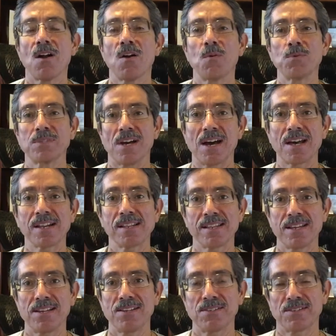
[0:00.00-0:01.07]
With the
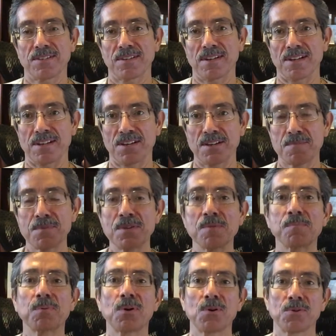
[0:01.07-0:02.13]
holidays going to be
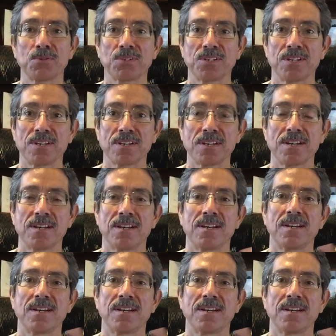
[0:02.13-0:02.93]
approaching,